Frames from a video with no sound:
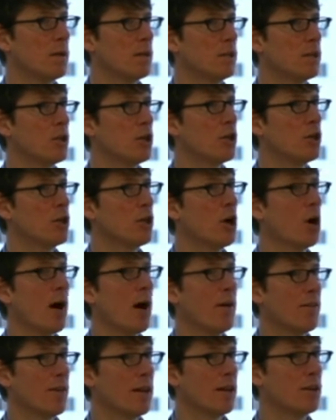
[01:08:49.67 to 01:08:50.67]
you know,
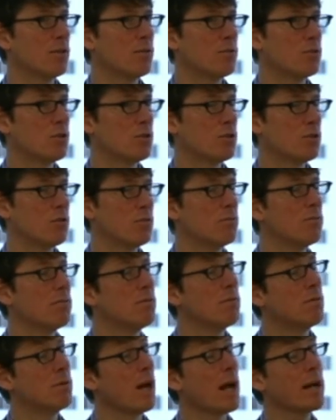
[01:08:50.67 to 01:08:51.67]
and then
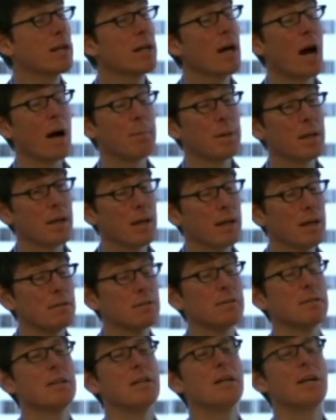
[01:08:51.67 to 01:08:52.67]
not copying it.
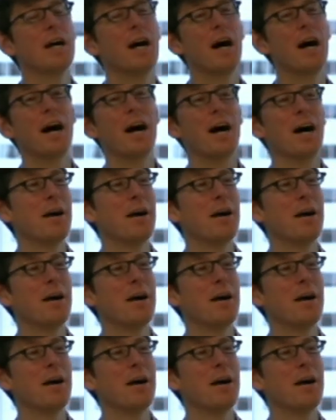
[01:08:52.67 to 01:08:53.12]
Yeah, because those are um,